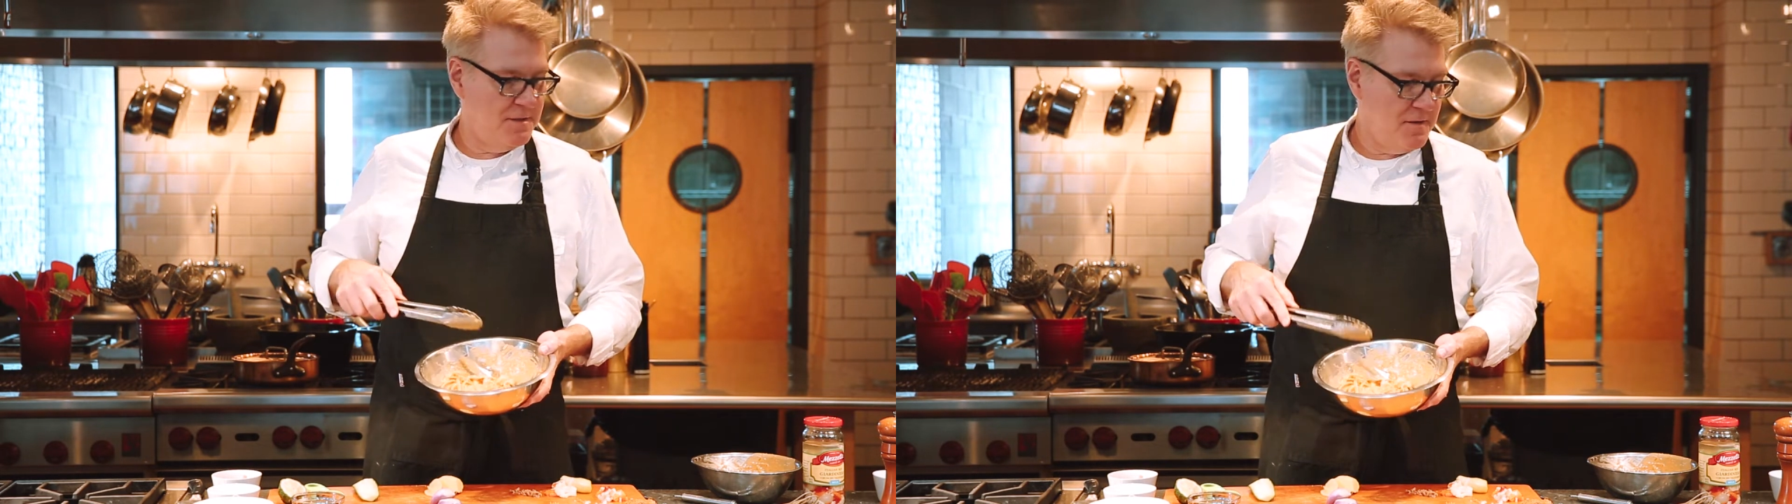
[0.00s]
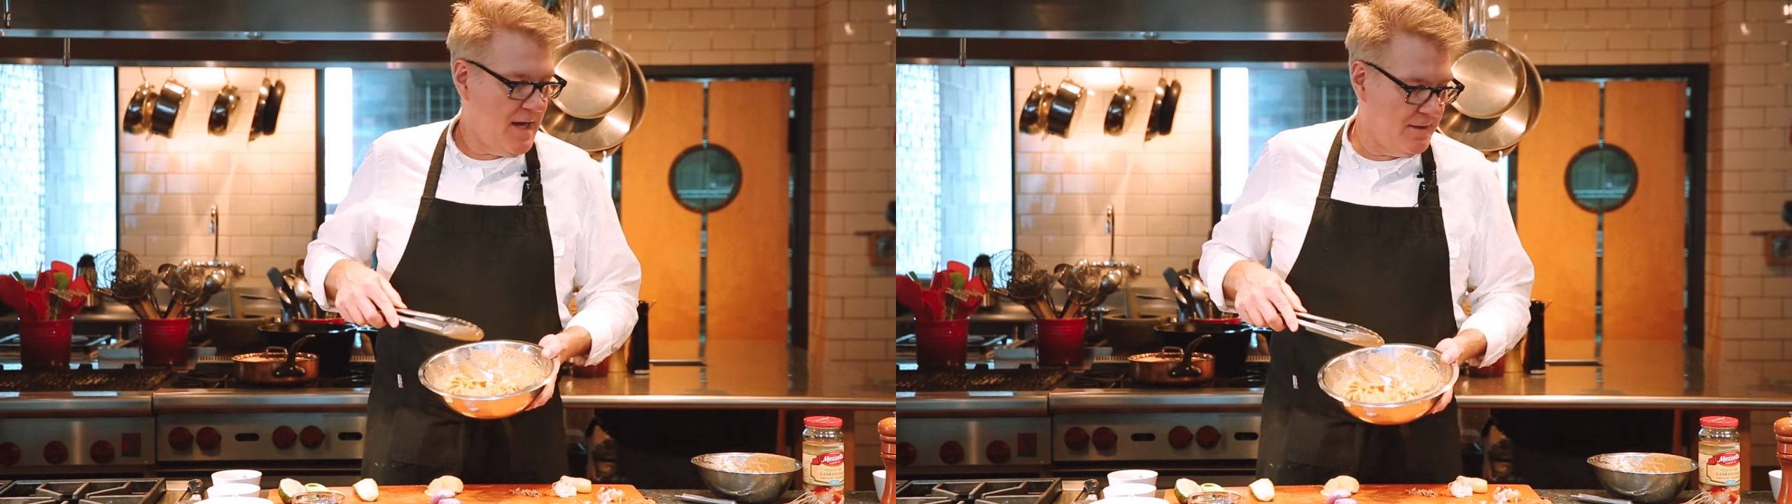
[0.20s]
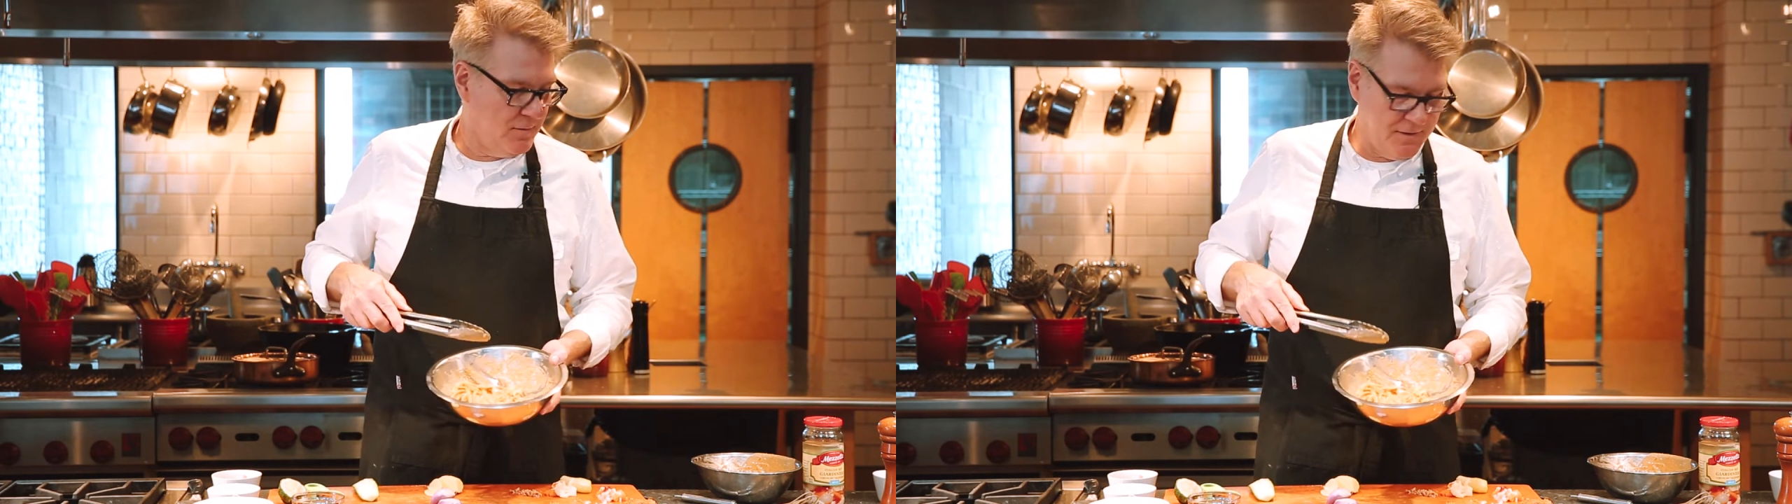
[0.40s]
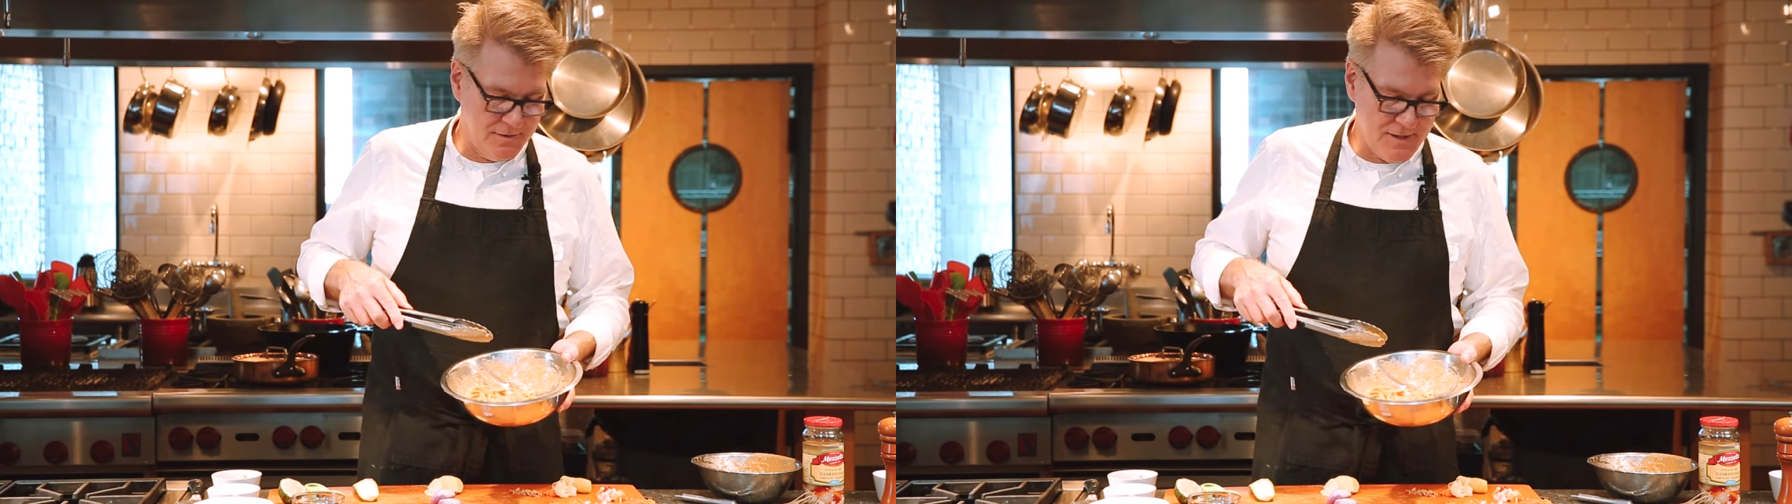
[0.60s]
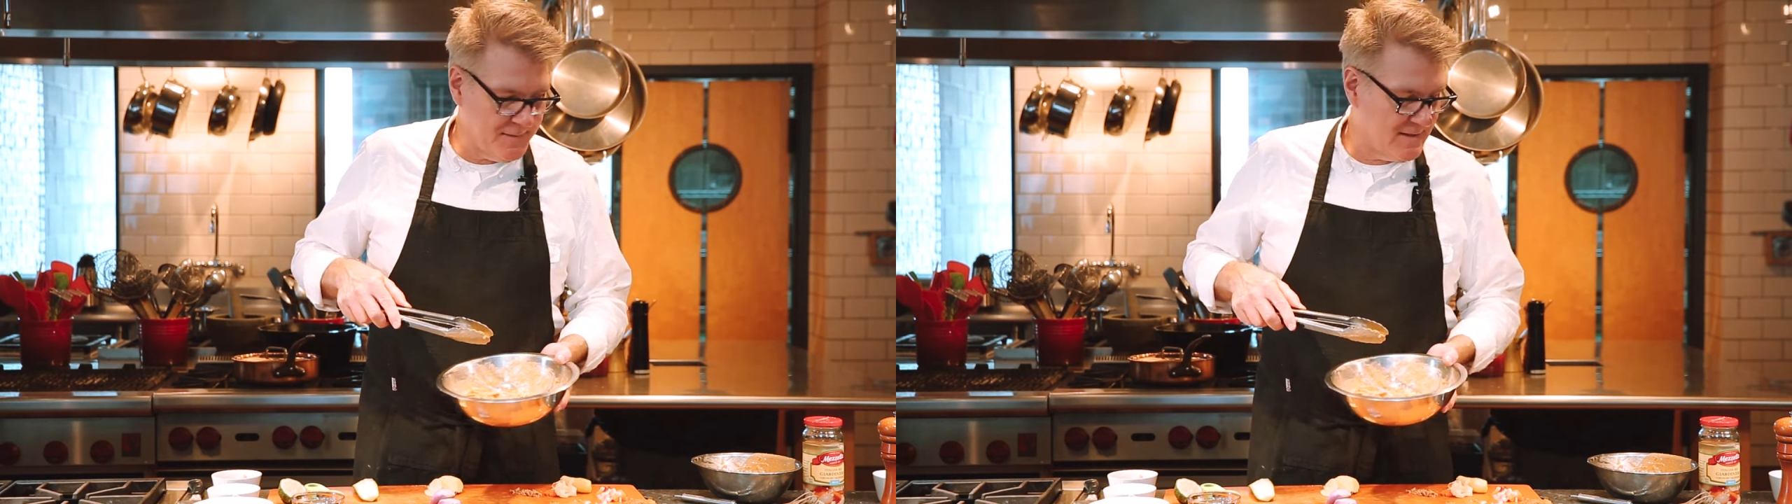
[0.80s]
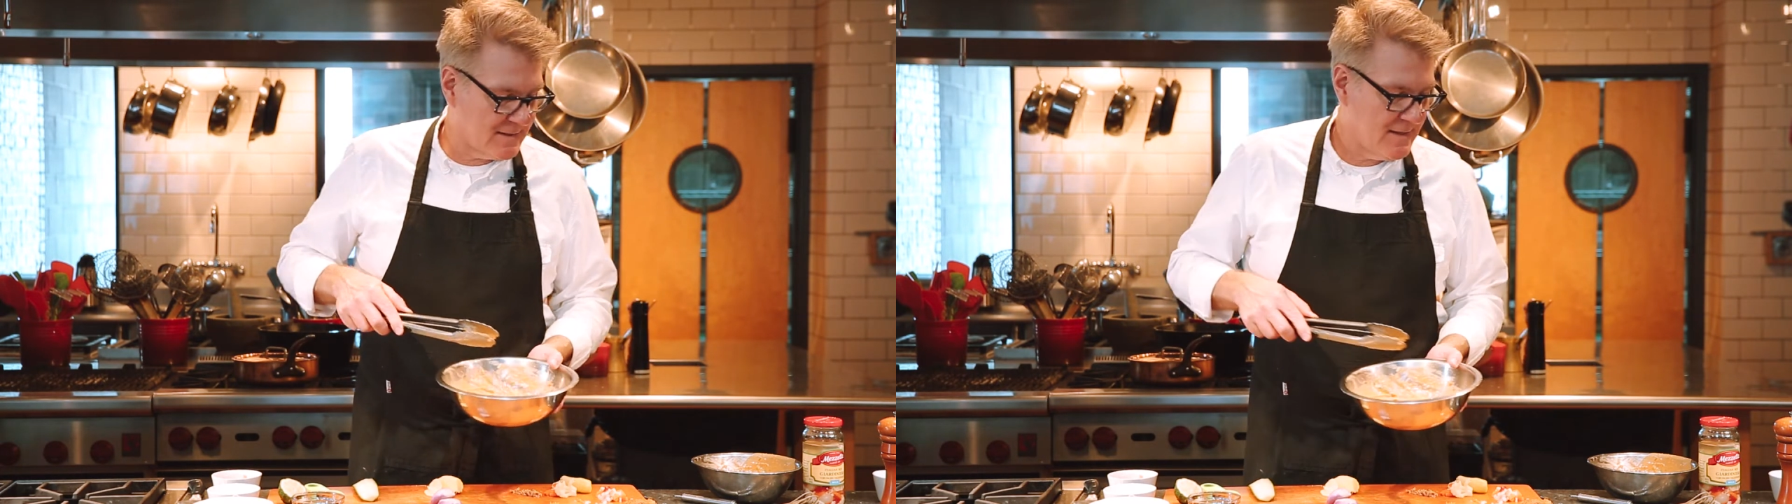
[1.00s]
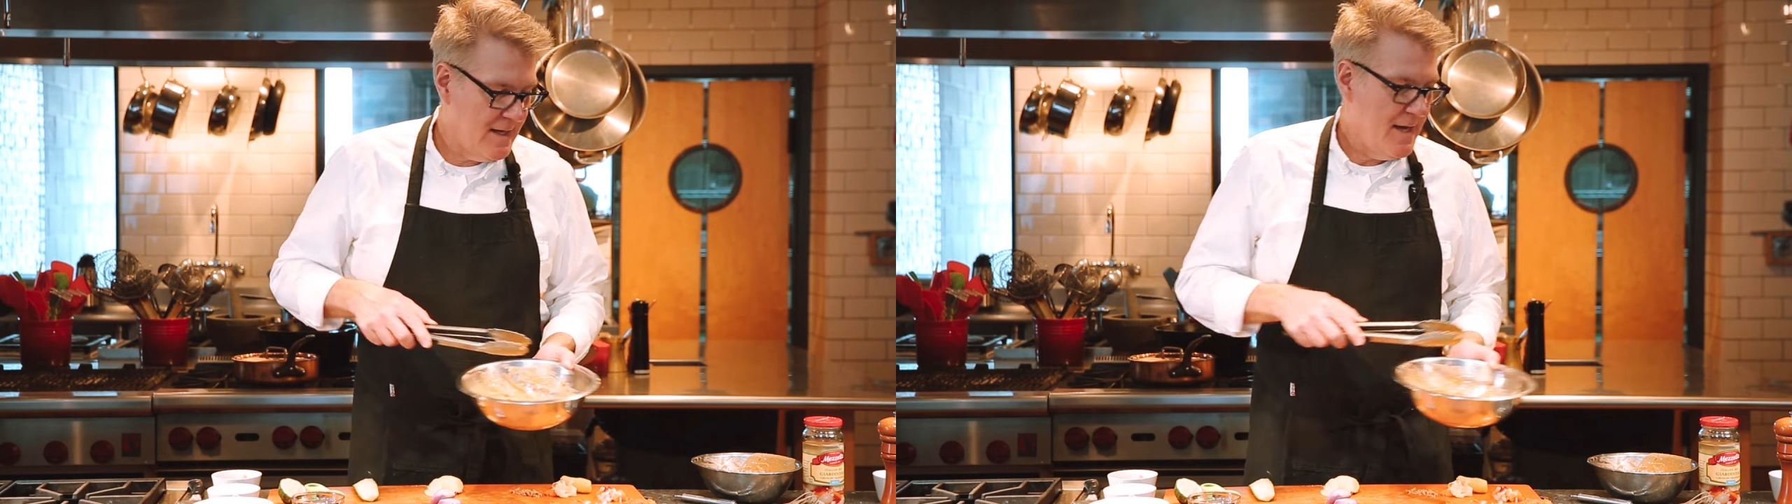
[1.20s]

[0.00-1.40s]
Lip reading: and you ate it with your chopsticks.